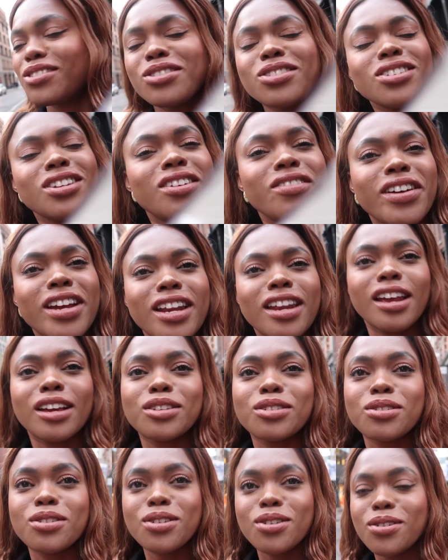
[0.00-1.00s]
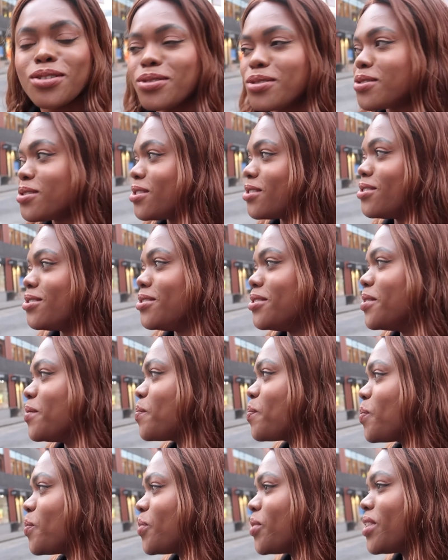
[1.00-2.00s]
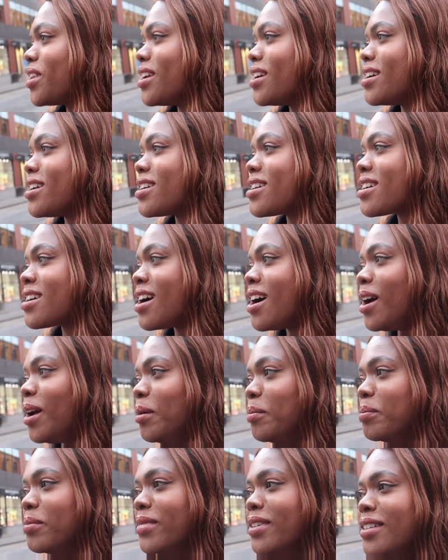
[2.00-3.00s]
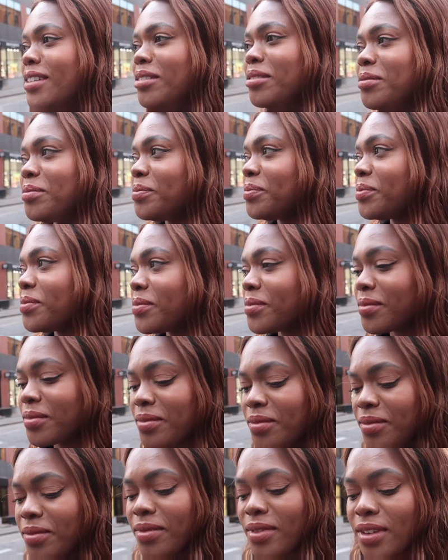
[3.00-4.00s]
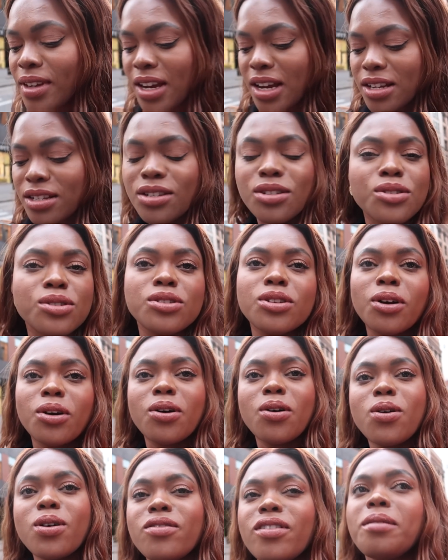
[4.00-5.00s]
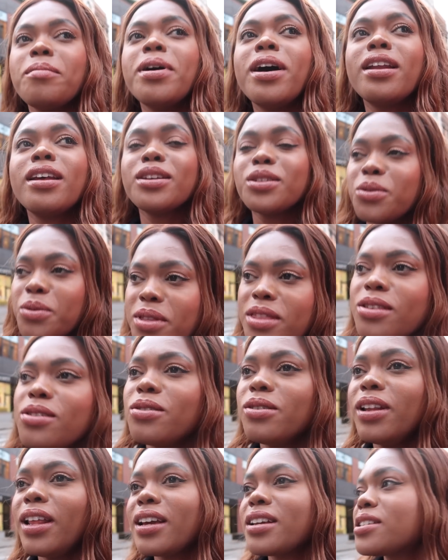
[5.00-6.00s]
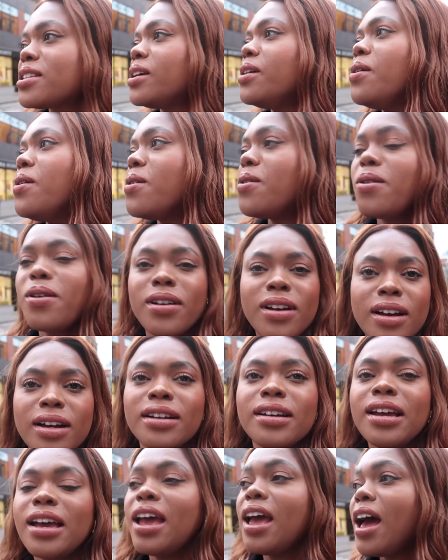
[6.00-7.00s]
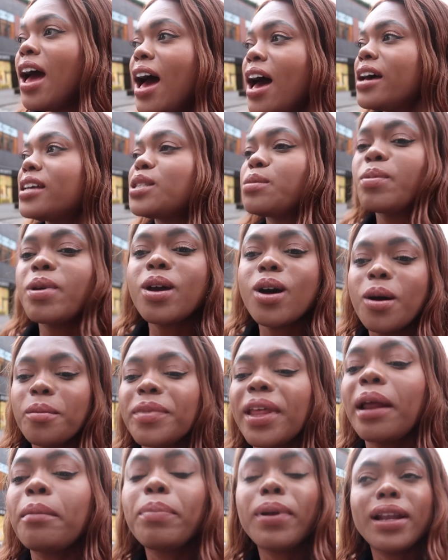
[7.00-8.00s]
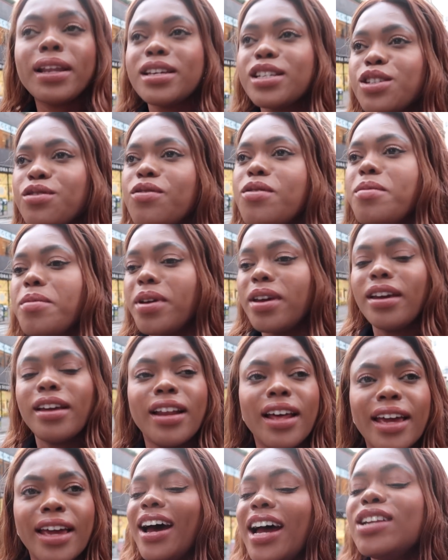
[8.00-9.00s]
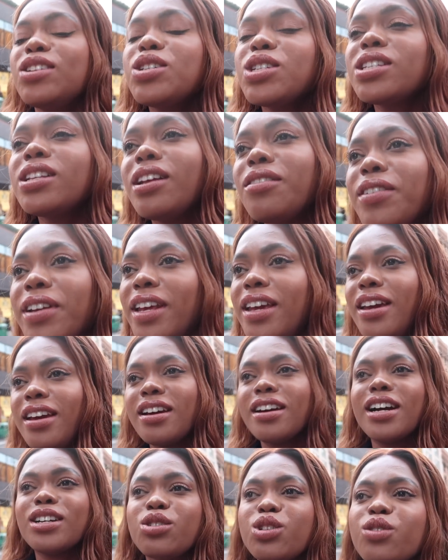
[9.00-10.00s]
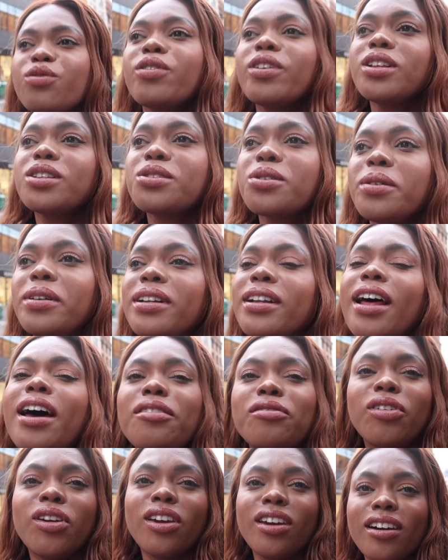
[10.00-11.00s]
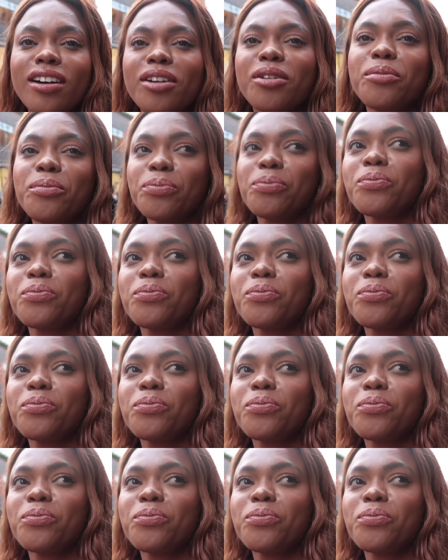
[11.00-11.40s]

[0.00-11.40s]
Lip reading: just love any excuse to come to Soho, if I'm honest with you. Like, Soho has become that place for me. I just love it here. I just feel so alive here.